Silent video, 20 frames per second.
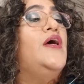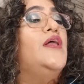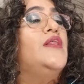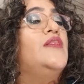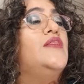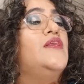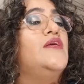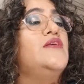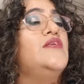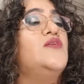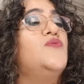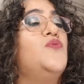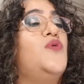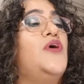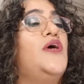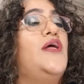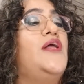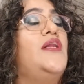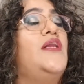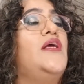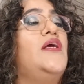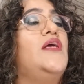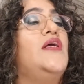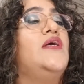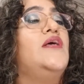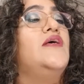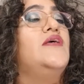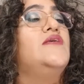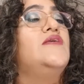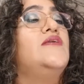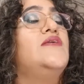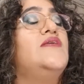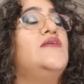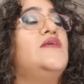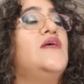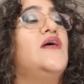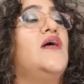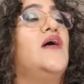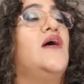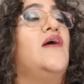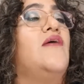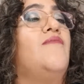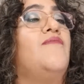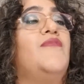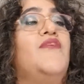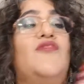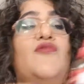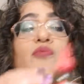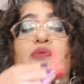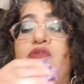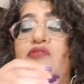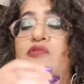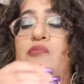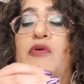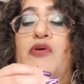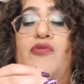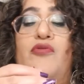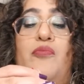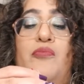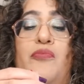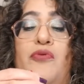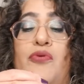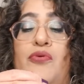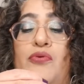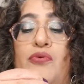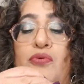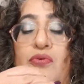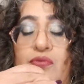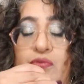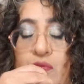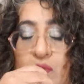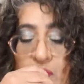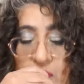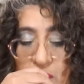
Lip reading: This one is, this one smells beautiful.